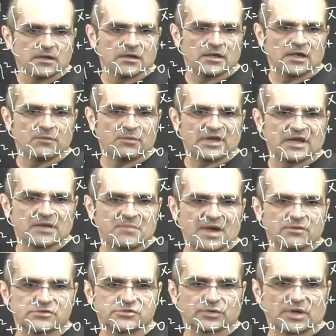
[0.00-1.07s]
And we get
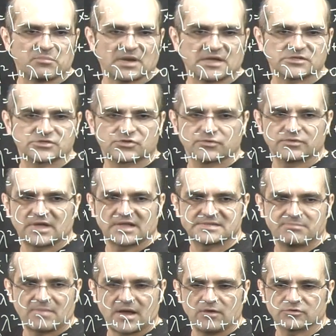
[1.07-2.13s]
minus 3 plus 2, that's
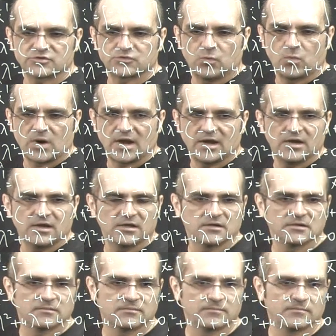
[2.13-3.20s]
minus 1
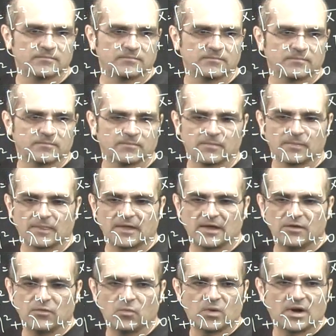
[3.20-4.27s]

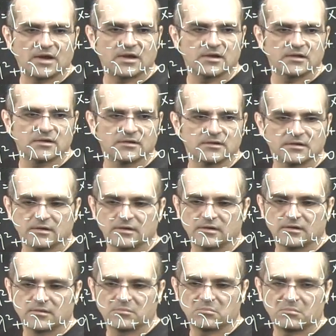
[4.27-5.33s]
and 1.
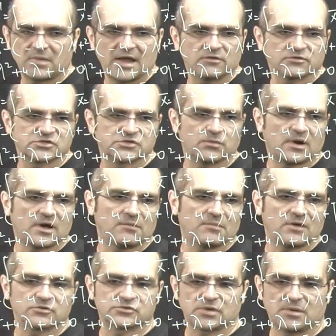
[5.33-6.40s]
Minus 1
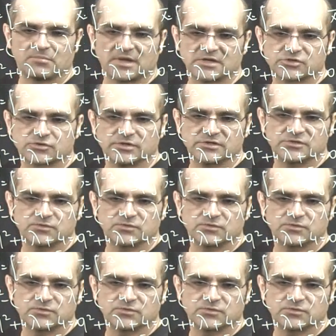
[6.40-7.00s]
plus 3 is